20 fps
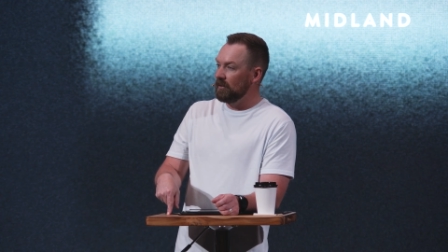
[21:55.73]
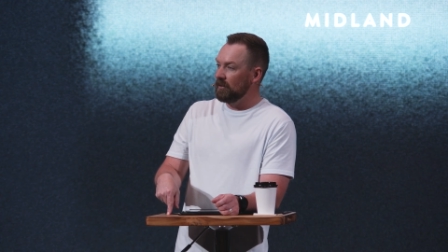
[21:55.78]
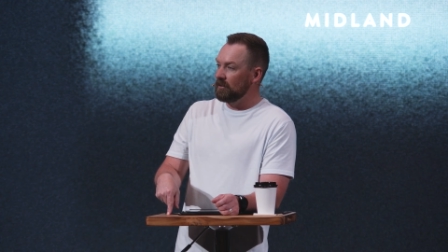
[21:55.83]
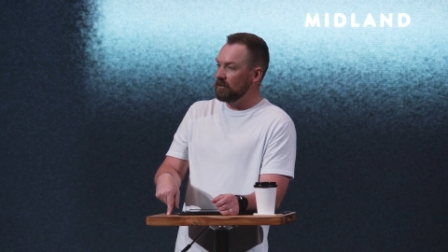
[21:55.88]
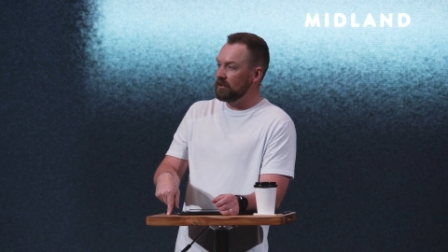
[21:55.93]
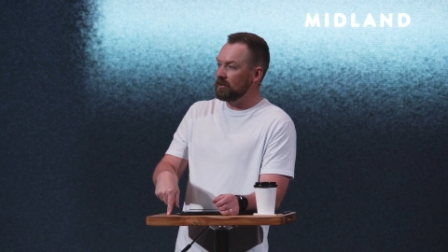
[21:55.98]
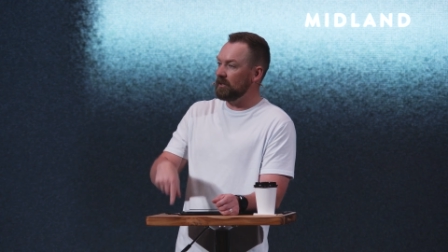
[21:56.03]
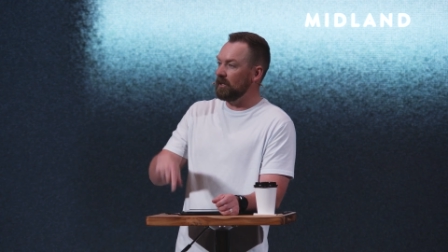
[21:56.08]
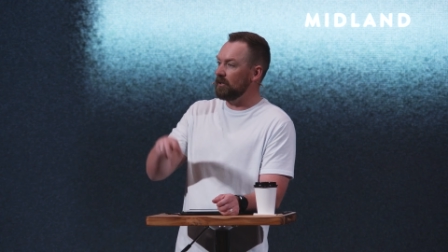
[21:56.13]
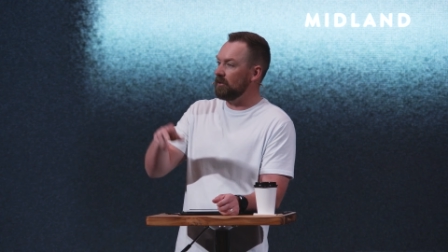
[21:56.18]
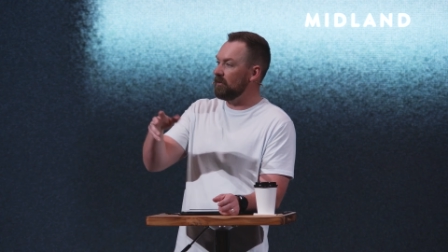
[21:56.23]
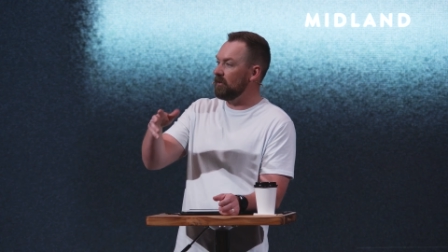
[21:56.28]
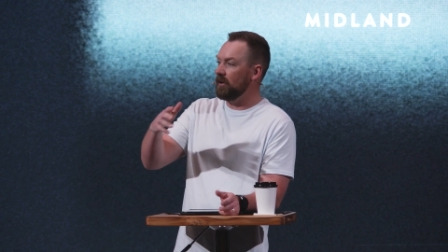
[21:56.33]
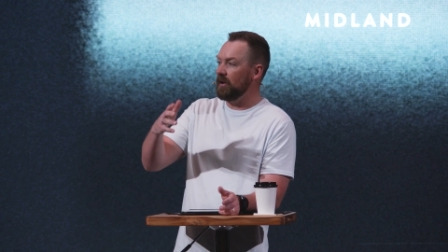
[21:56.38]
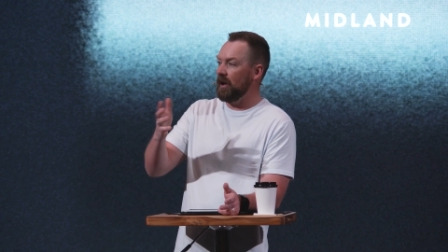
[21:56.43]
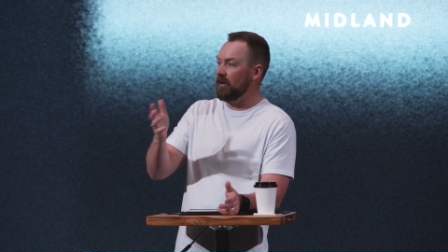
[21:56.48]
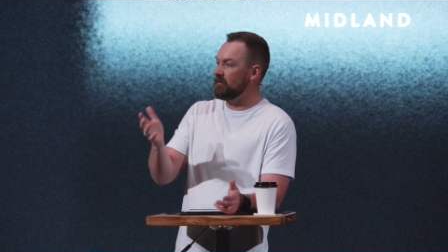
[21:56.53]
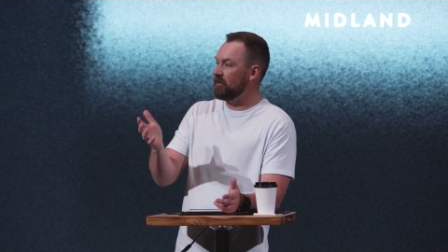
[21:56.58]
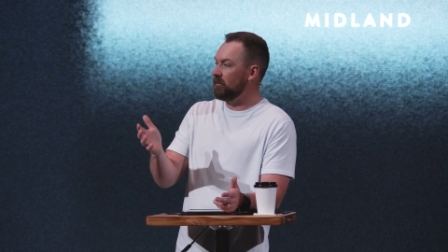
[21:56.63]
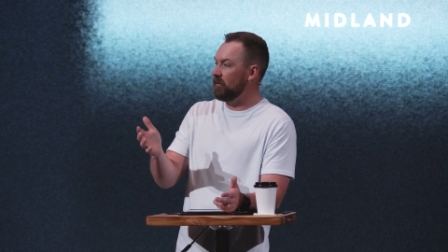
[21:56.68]
She's like, You don't
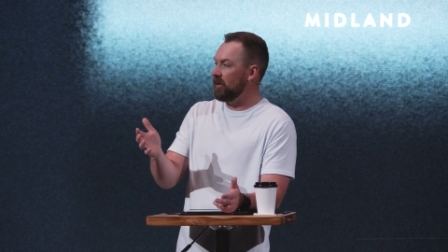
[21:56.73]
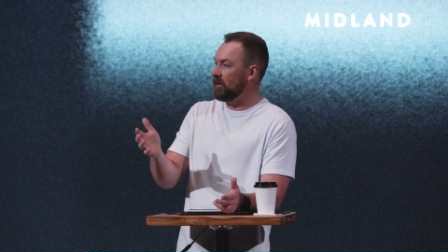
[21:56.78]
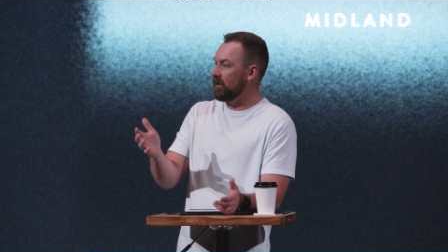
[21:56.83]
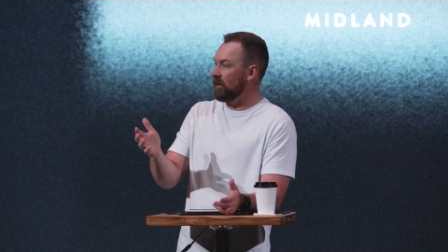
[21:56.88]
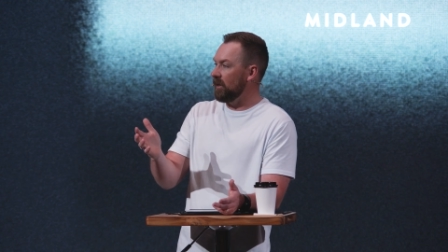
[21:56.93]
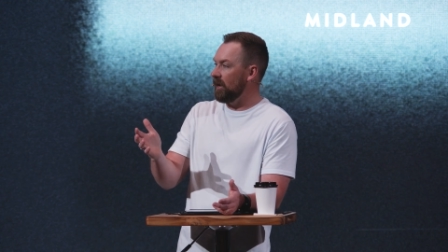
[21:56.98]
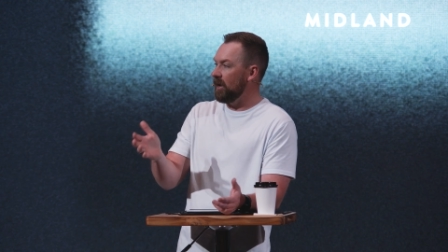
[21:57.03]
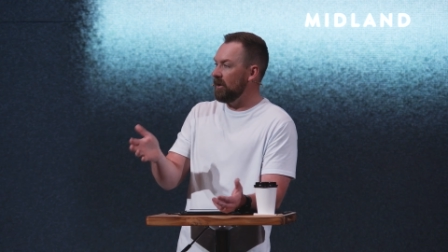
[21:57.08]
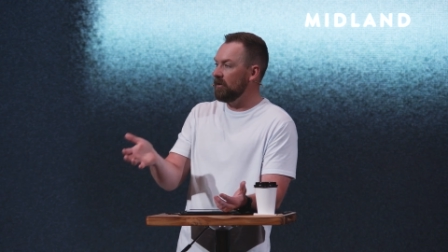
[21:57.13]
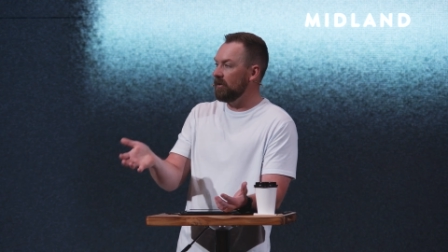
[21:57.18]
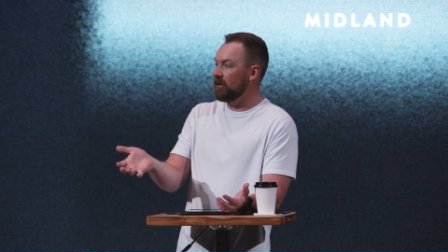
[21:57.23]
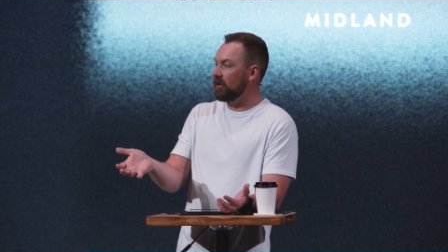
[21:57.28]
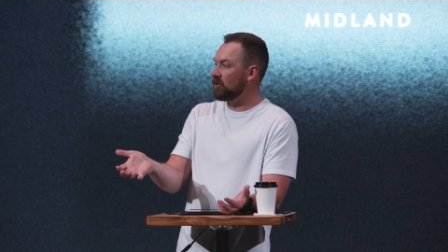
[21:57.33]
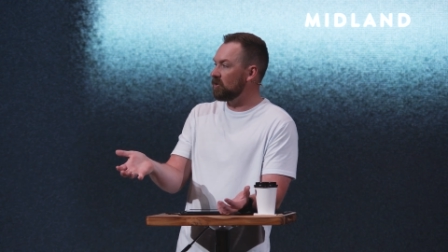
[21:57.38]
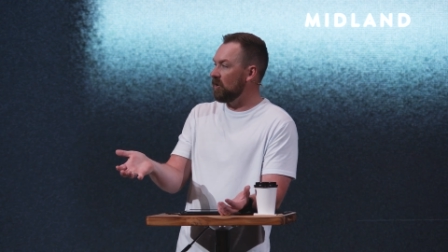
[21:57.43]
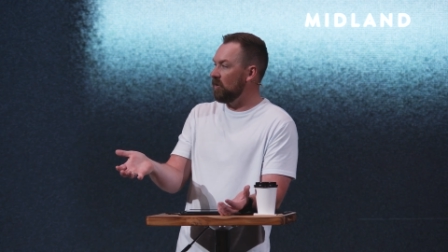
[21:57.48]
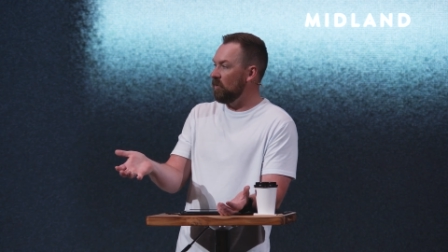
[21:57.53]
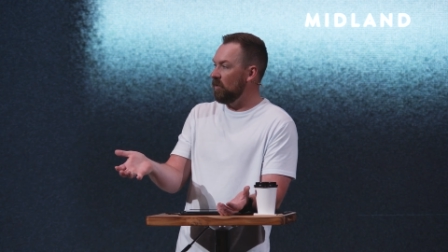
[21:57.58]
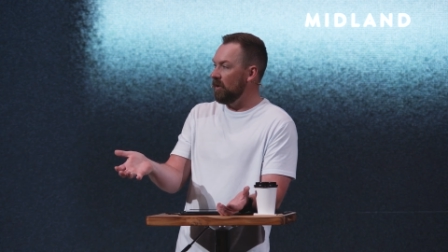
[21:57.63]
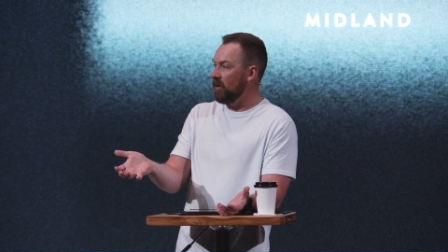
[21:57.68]
even have a bucket. How are you going to
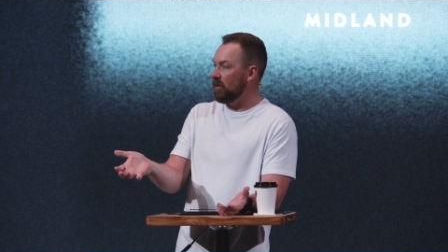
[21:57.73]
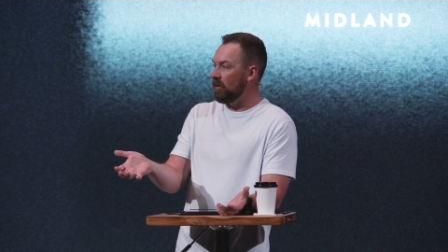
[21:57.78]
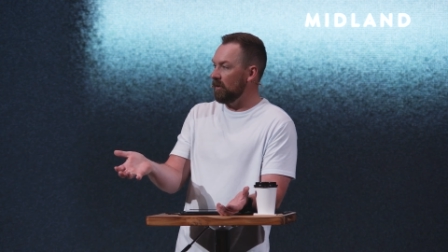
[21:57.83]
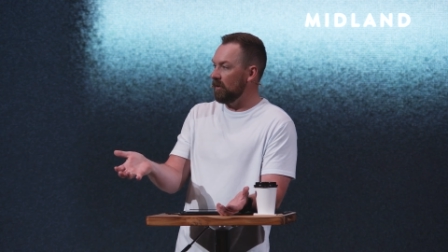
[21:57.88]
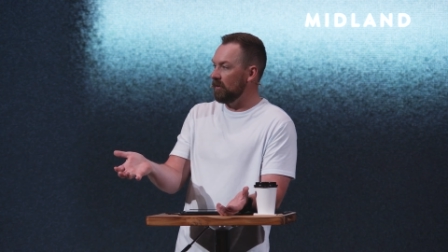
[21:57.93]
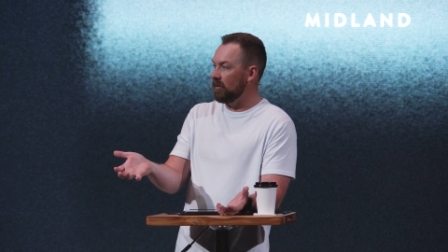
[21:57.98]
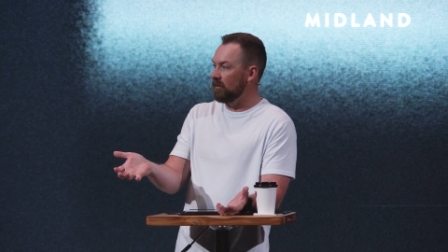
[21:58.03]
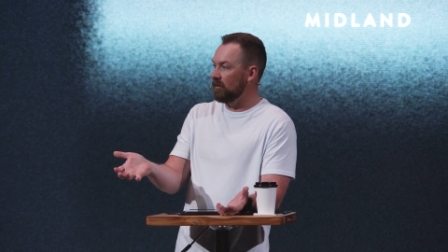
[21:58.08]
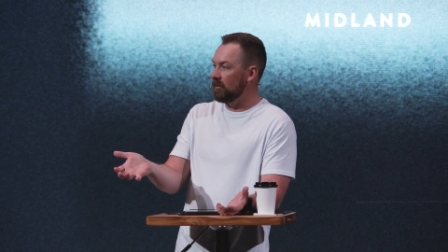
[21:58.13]
draw water?